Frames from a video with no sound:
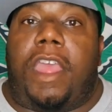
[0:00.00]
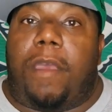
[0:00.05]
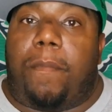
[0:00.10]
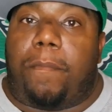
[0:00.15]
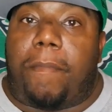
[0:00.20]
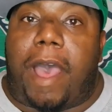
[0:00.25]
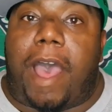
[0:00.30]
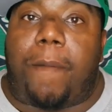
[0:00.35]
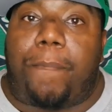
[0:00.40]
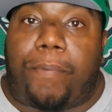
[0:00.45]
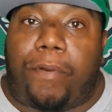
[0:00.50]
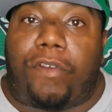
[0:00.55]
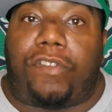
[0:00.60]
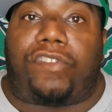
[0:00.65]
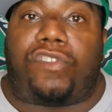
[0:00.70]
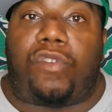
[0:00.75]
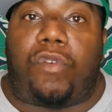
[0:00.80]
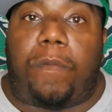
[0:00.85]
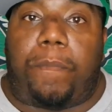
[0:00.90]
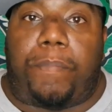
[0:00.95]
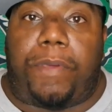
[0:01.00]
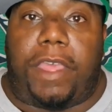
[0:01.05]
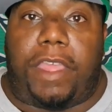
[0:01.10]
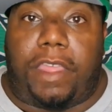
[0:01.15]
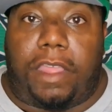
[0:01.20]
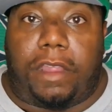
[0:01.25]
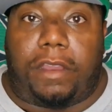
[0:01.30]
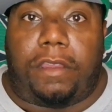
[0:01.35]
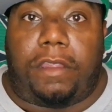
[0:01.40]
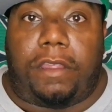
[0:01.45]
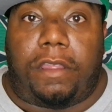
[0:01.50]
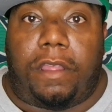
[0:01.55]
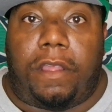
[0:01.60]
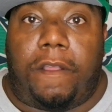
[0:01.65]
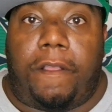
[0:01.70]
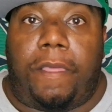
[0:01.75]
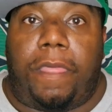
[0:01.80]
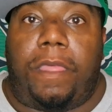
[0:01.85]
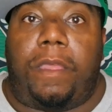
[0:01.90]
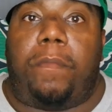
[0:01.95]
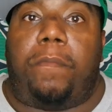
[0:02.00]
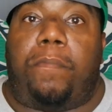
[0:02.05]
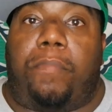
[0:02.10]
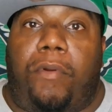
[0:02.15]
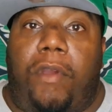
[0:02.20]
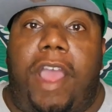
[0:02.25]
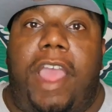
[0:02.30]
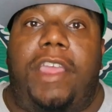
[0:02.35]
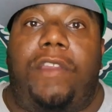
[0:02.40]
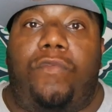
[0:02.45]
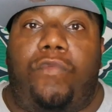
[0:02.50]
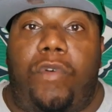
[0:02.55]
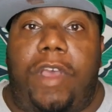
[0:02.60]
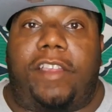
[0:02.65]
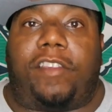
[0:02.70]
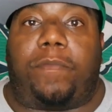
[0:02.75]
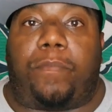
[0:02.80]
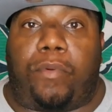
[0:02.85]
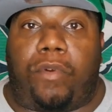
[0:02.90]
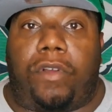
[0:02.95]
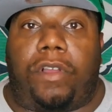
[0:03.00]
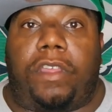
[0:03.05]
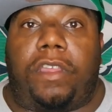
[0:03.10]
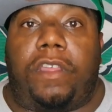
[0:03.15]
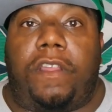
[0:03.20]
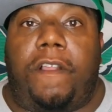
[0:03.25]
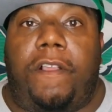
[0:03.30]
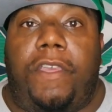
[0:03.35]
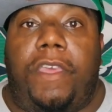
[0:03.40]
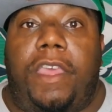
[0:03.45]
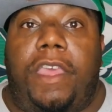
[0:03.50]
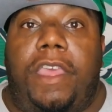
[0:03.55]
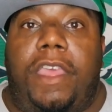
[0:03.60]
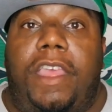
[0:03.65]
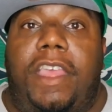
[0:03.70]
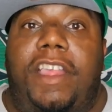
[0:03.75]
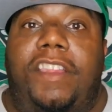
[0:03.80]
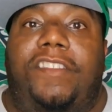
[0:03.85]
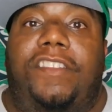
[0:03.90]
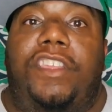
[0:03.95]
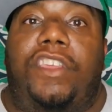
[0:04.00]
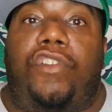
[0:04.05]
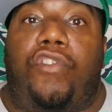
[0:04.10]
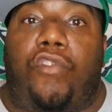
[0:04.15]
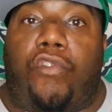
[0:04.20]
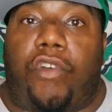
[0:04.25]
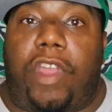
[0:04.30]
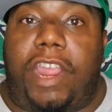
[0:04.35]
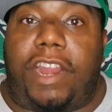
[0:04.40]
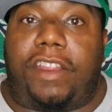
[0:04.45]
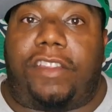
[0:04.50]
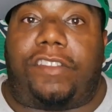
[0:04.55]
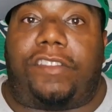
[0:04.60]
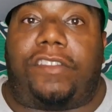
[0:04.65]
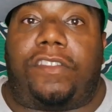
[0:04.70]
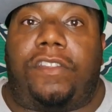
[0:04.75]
In my personal opinion, Brian Westbrook is the greatest